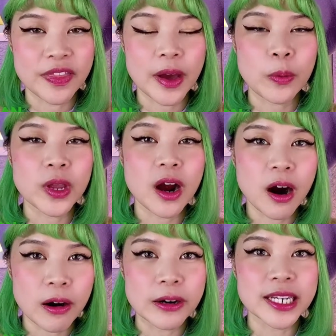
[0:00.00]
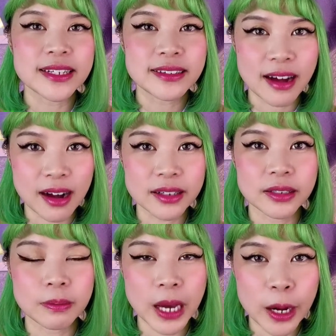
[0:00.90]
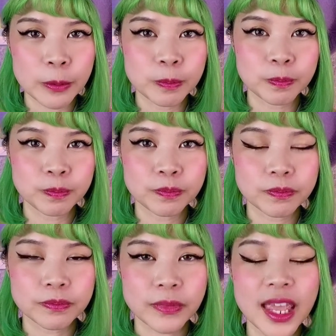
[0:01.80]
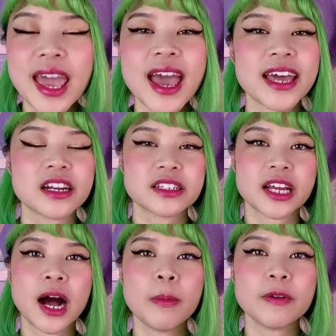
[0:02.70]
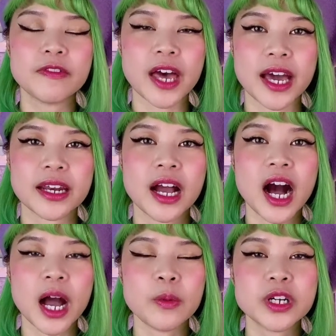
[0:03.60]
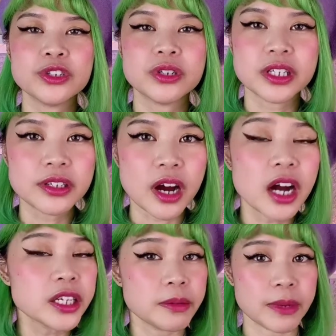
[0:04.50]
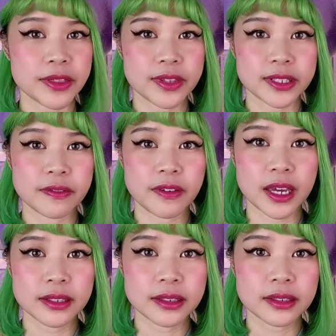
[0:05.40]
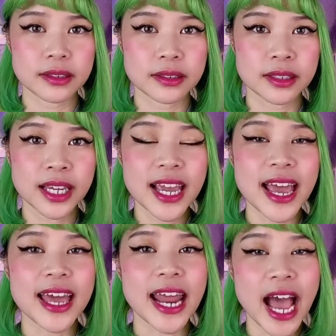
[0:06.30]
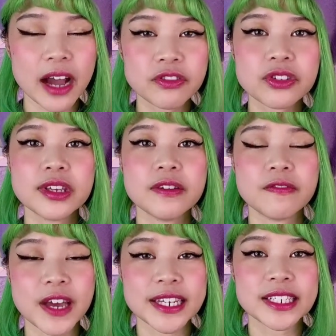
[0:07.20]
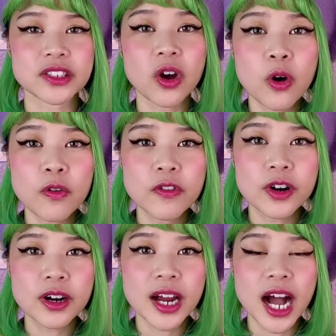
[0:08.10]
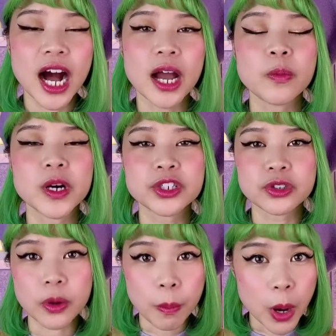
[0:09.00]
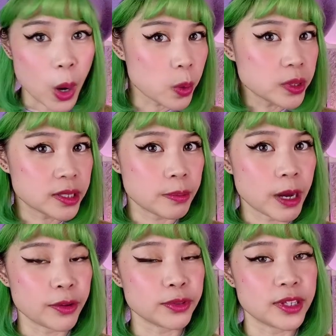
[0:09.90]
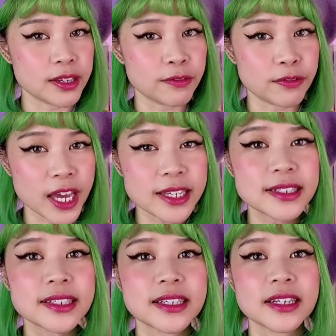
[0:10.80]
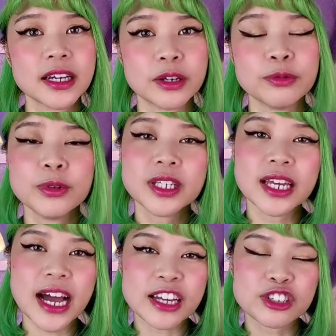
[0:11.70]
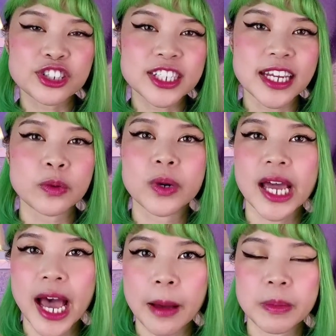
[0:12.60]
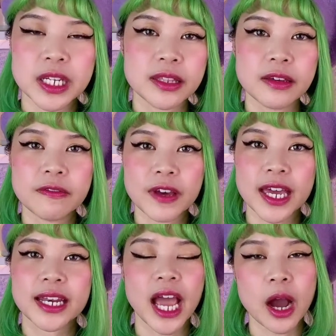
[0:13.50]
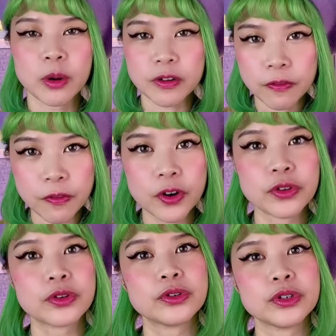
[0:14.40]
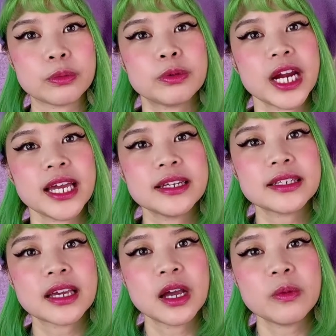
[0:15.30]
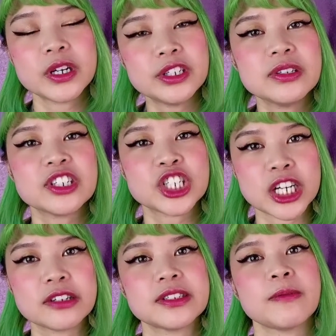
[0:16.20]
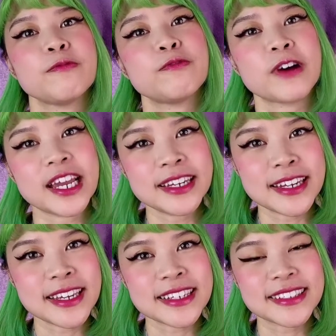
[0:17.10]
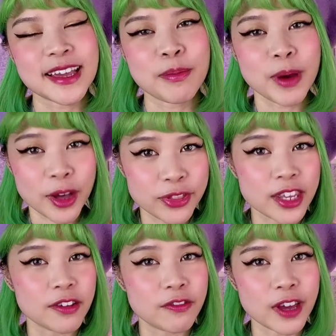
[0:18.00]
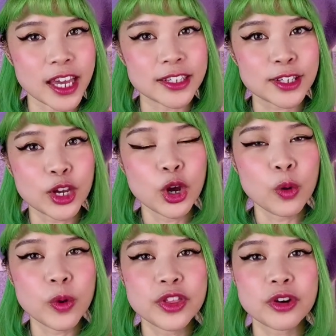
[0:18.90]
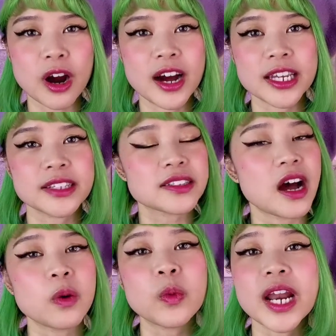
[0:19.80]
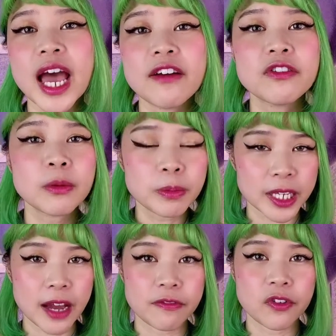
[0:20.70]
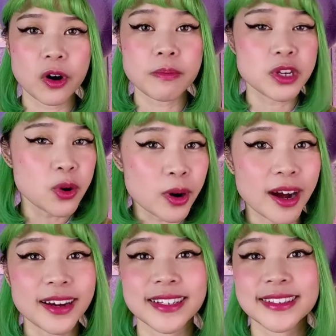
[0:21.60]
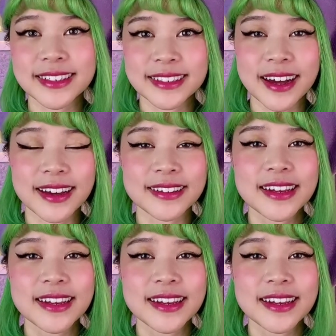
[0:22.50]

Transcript: that we already talked about. And on top of that, I want you to document this event. And after the event is over, I want you to post about the event and really understand what happened in the event, how it furthered your brand. I want you to share some findings about the event with your audience on whatever platform your audience is on.